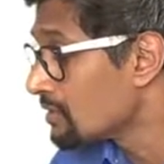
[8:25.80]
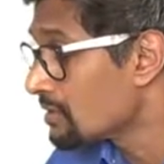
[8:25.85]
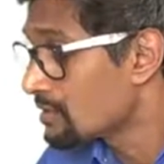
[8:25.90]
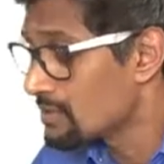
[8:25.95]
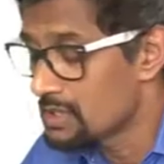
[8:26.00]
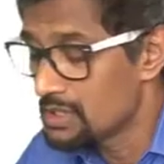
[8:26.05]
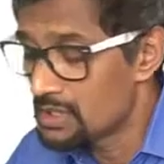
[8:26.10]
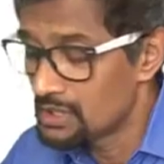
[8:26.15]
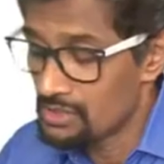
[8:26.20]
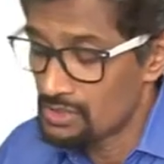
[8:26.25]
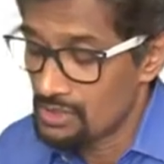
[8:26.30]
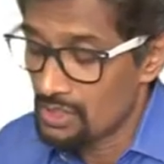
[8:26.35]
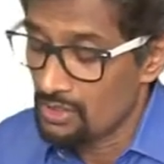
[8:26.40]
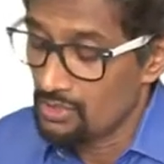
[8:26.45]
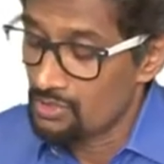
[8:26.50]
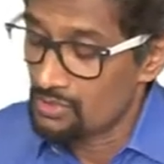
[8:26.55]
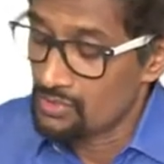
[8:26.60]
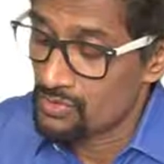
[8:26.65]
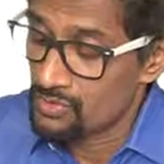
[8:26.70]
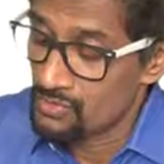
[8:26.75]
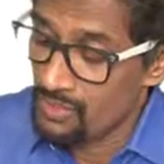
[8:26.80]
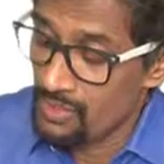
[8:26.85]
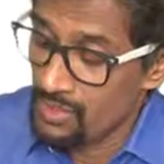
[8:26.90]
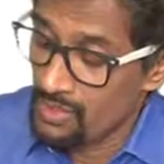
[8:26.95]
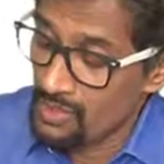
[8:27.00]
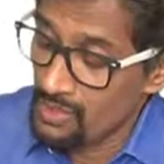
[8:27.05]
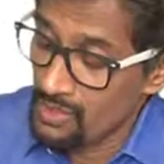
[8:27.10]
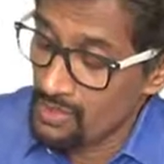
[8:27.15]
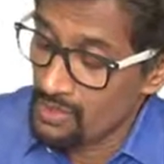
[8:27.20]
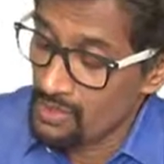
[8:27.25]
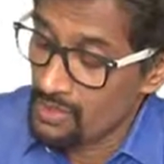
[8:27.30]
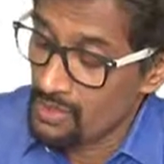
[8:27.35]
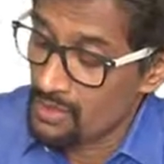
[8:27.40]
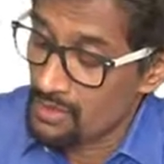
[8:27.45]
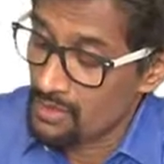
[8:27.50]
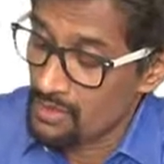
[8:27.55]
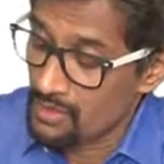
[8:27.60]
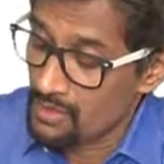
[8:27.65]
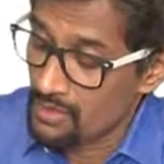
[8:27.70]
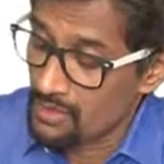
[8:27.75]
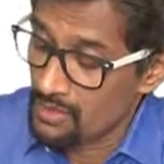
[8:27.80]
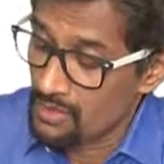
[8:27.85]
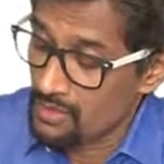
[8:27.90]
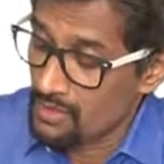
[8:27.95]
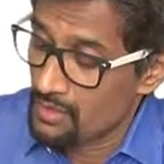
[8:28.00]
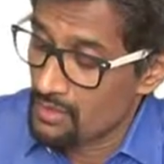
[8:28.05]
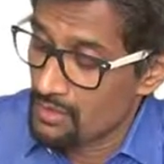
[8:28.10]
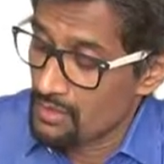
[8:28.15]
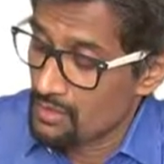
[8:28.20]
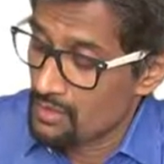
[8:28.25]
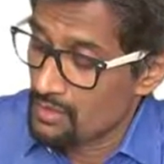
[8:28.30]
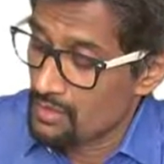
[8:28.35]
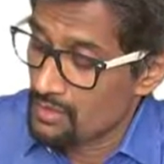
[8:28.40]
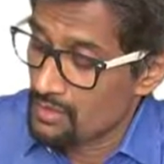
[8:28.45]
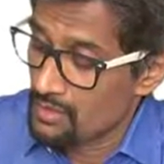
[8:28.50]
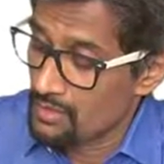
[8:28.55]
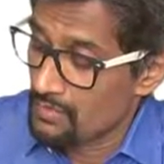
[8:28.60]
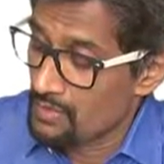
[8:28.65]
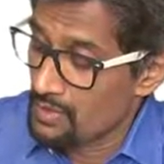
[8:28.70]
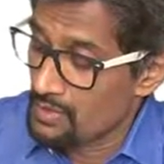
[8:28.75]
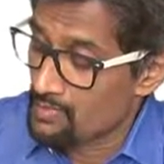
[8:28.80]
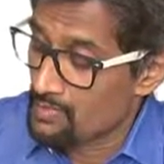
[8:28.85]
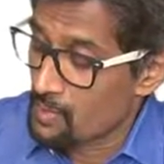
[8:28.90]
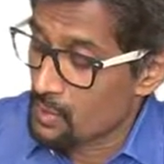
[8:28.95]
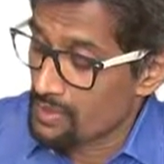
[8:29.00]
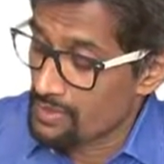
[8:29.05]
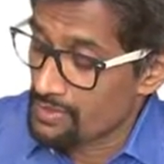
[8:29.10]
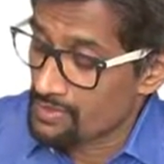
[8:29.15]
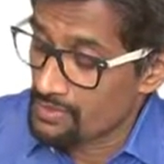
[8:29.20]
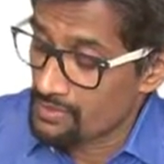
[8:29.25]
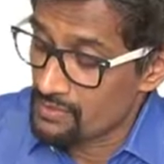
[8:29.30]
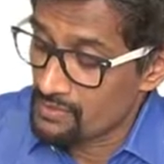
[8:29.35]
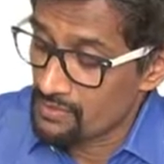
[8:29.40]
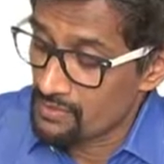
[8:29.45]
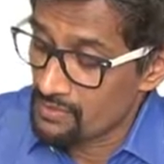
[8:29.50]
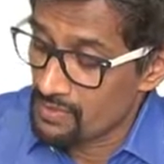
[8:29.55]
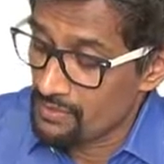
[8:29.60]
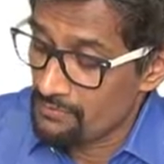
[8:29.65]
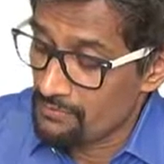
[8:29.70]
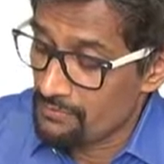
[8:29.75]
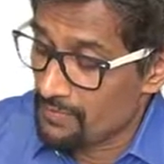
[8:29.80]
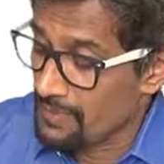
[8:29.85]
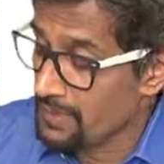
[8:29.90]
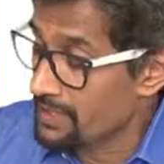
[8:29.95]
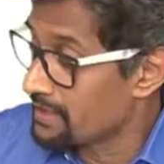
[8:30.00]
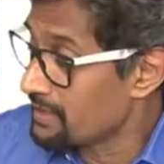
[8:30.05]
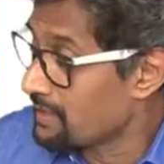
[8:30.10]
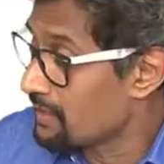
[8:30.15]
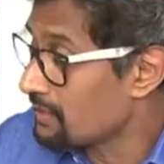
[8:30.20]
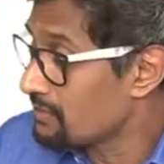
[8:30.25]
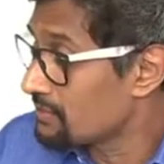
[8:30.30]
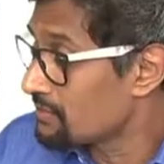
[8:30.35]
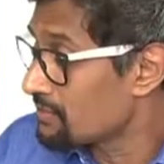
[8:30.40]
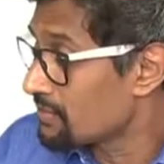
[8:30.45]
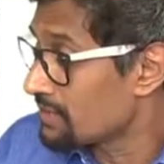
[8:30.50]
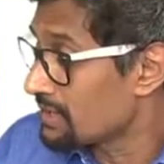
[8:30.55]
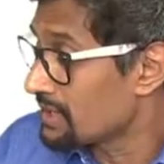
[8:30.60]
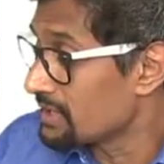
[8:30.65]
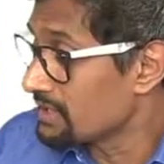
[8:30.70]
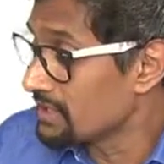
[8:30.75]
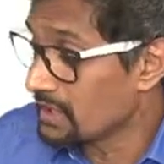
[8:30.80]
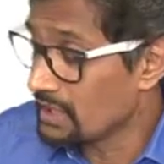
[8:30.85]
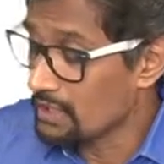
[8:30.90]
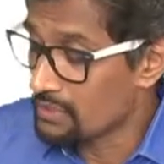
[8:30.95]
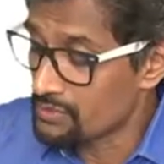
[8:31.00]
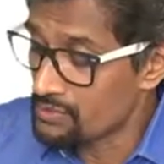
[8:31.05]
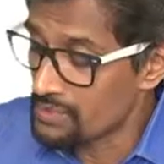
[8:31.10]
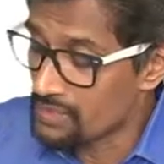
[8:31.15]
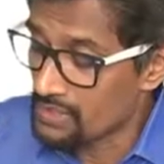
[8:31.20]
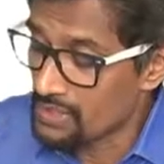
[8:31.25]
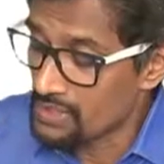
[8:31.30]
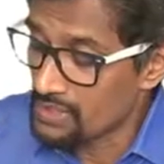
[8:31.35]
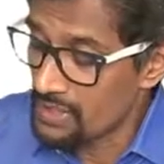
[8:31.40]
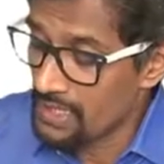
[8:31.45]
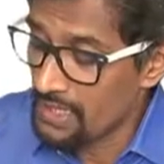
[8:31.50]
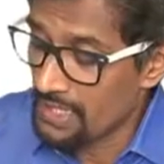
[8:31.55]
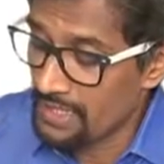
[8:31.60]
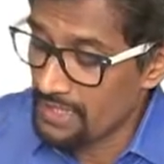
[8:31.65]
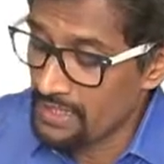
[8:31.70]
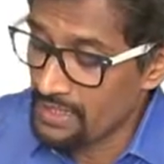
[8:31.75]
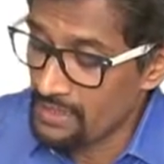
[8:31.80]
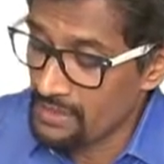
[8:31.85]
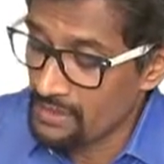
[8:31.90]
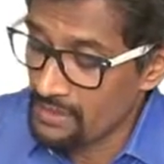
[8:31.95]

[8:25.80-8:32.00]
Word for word: Turns out to be one point roughly around three thousand and